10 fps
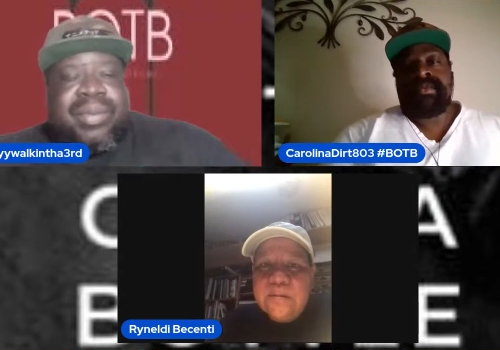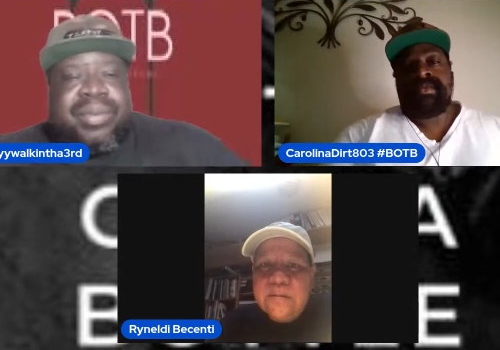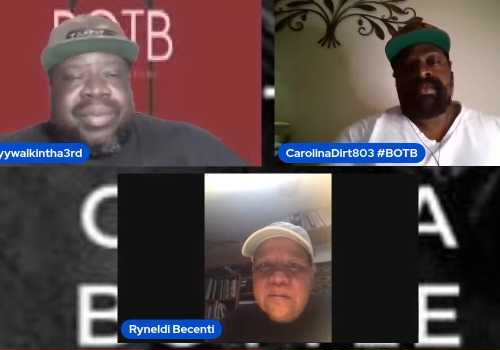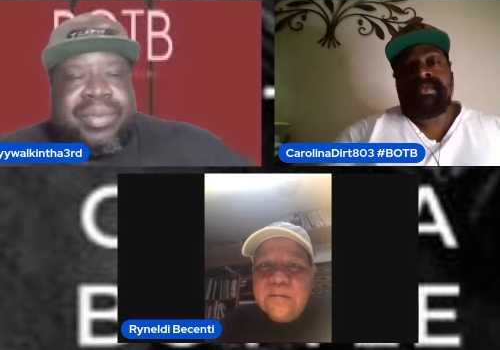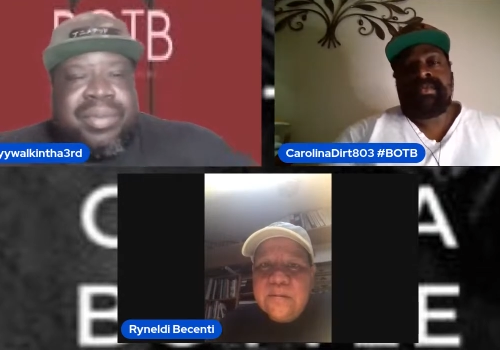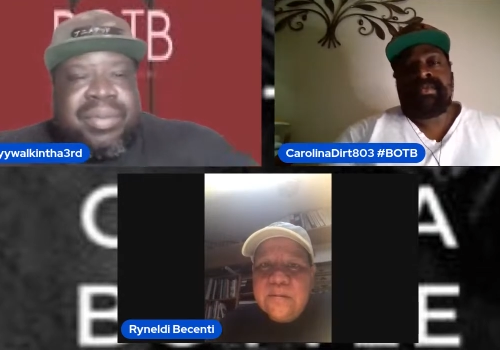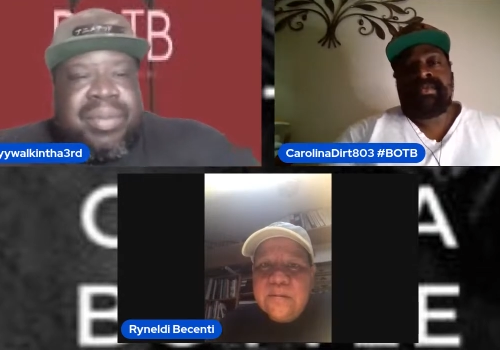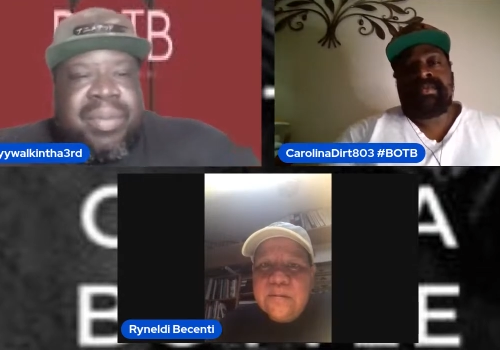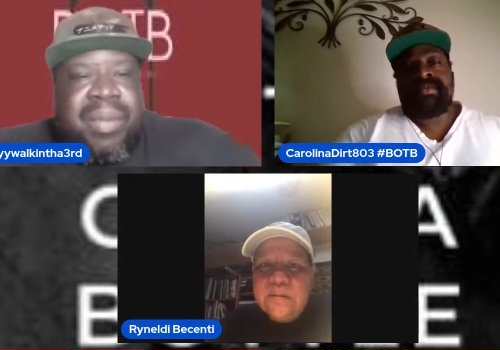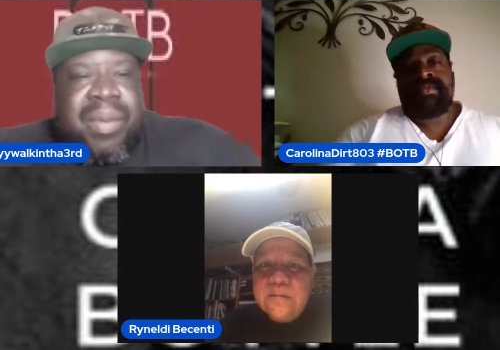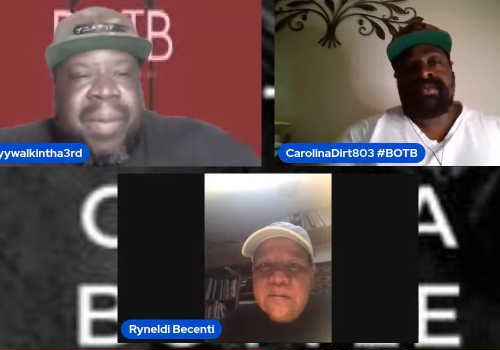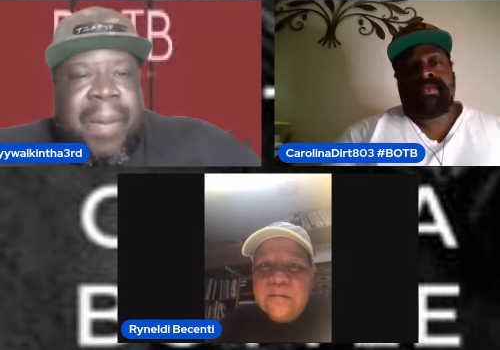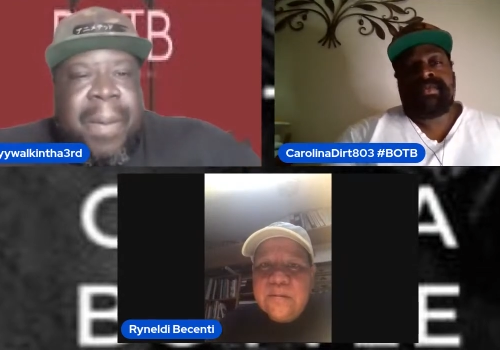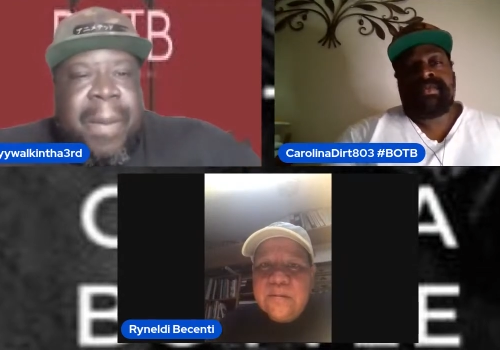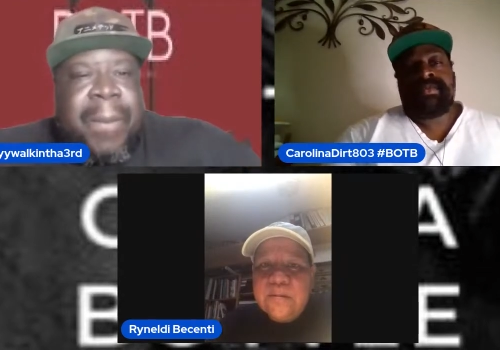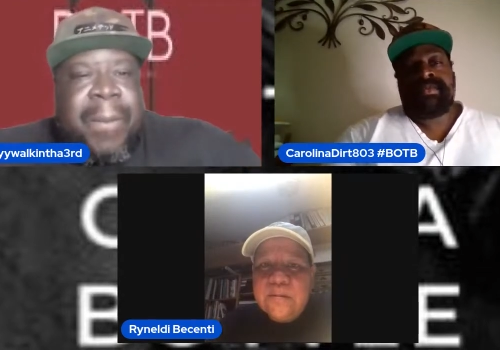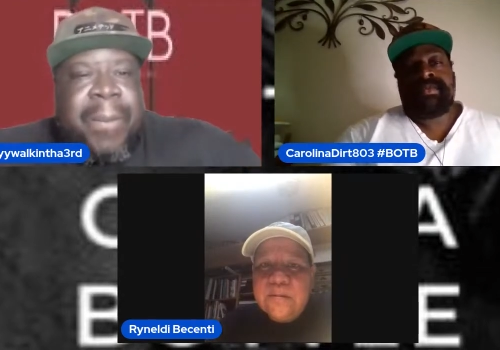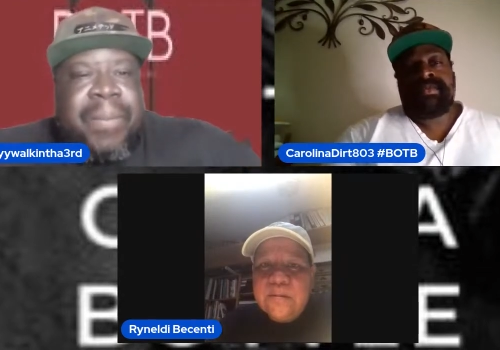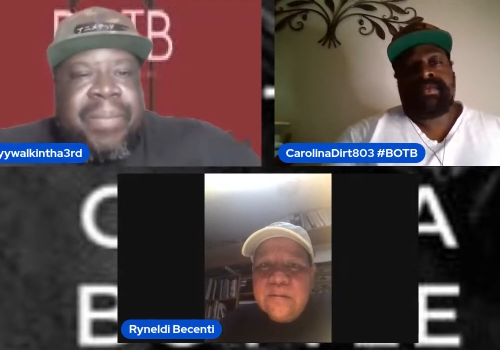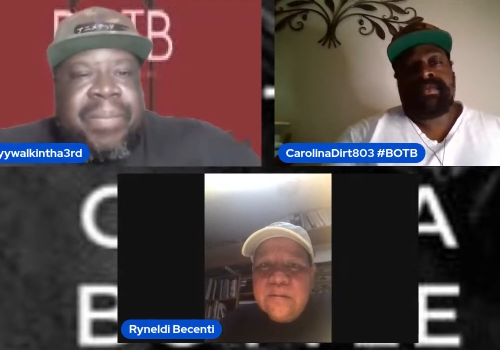
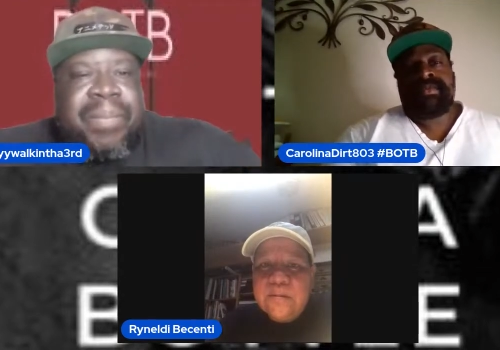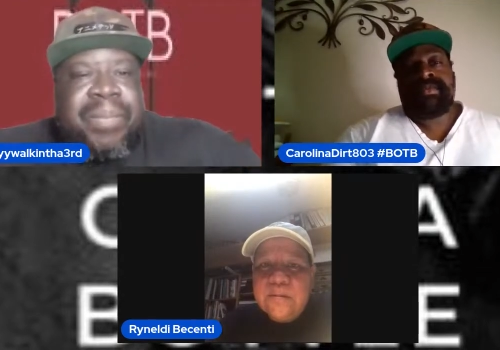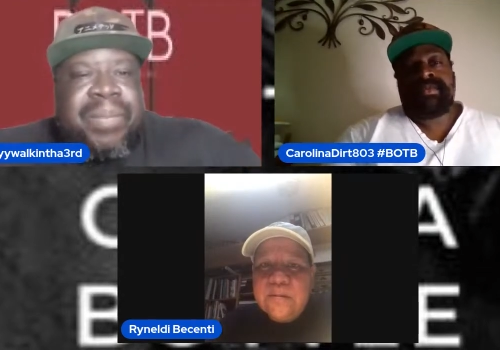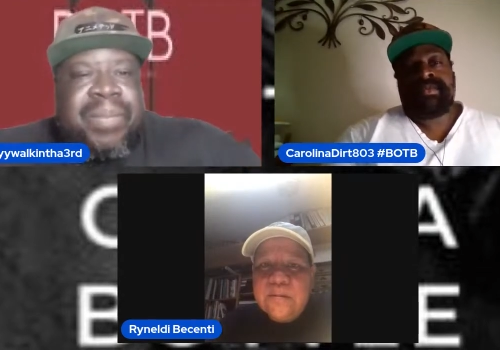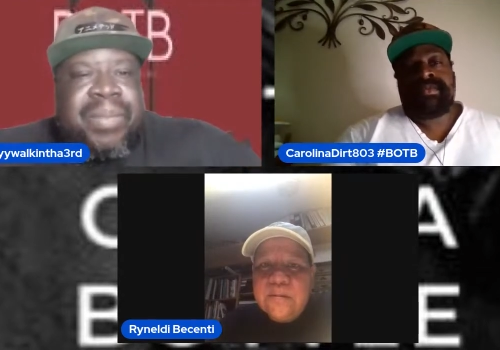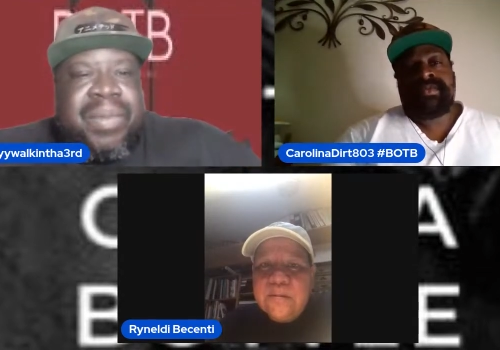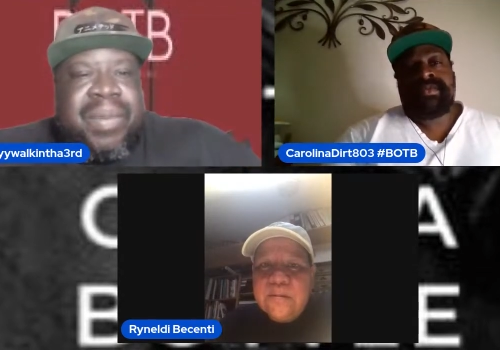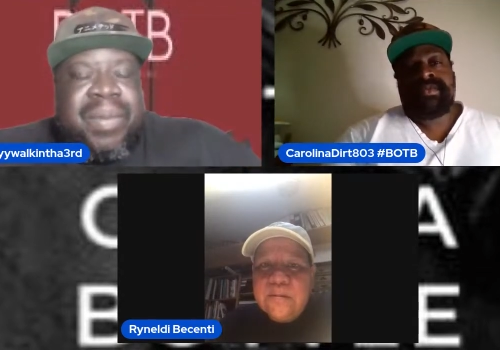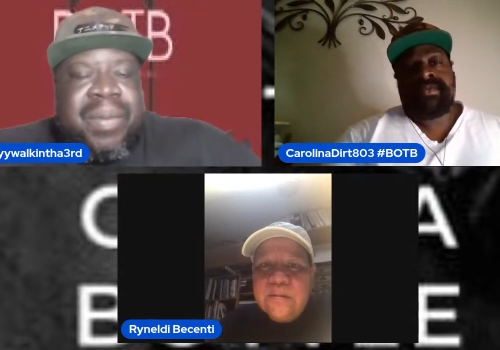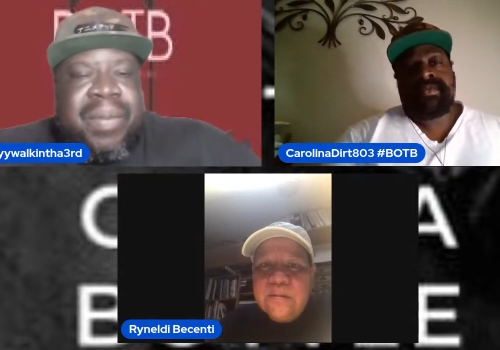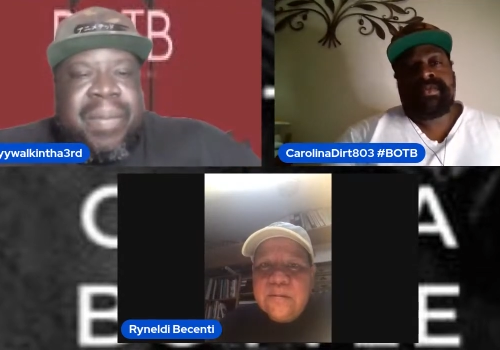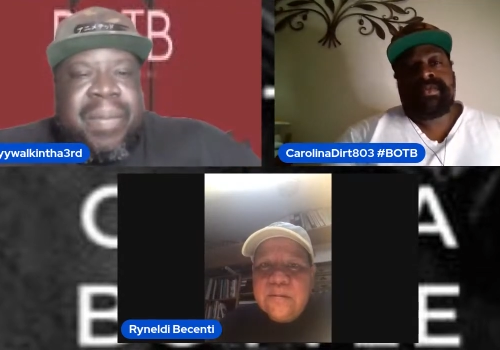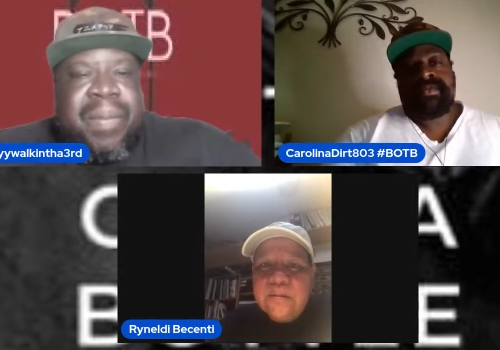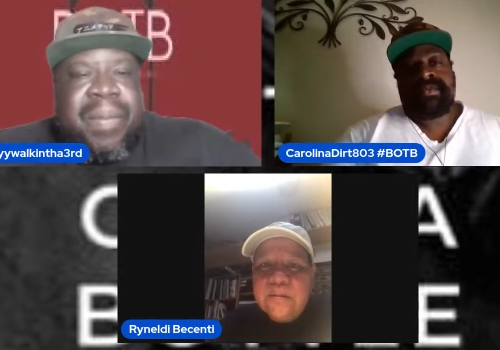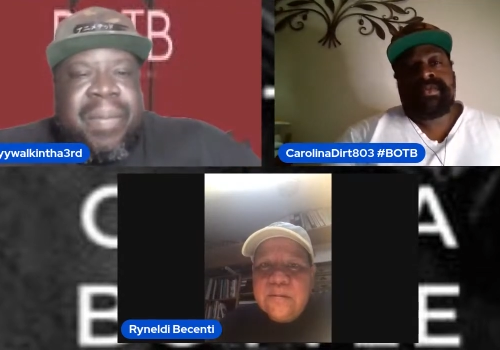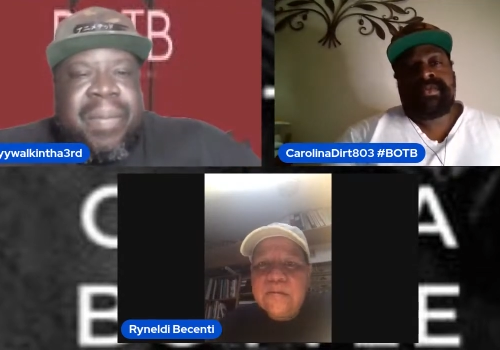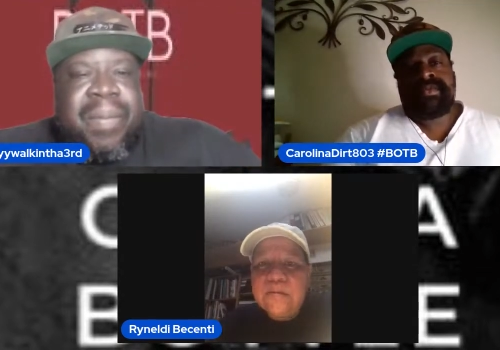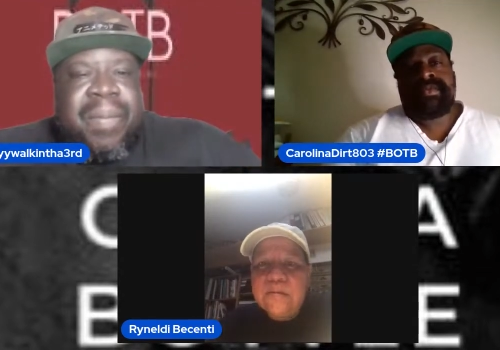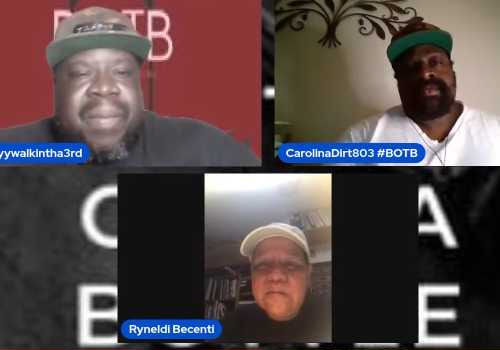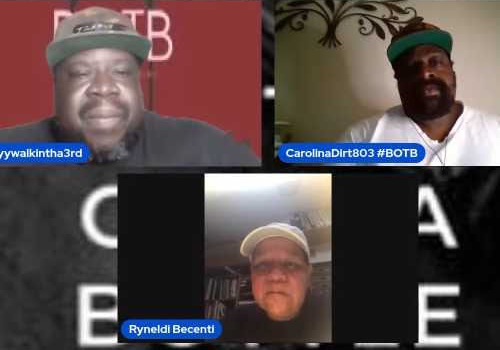
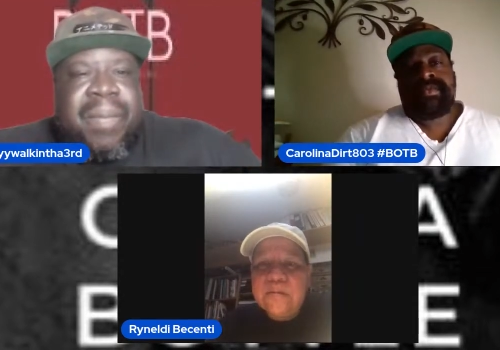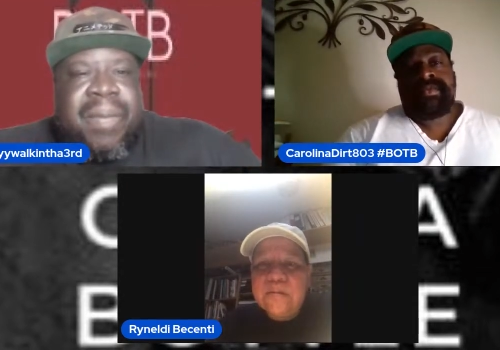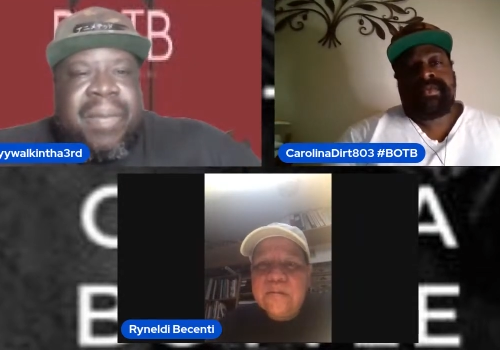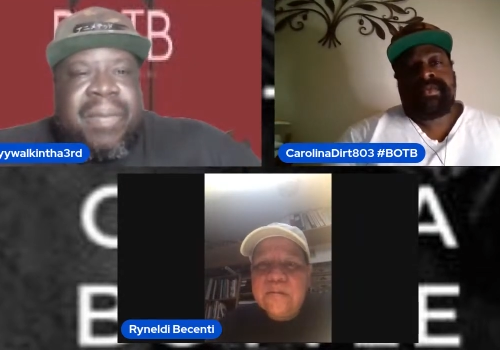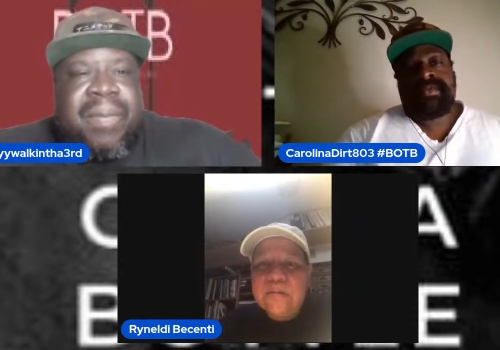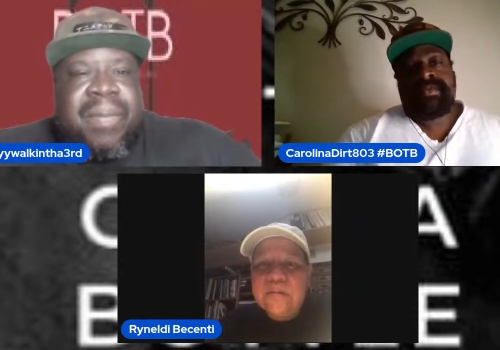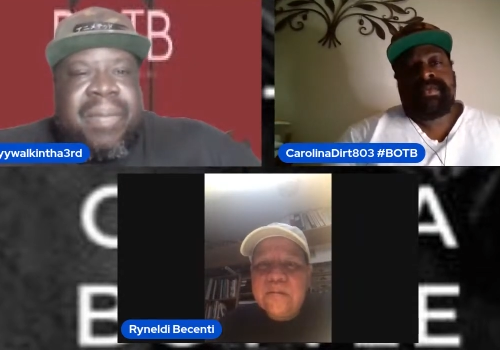[no speech]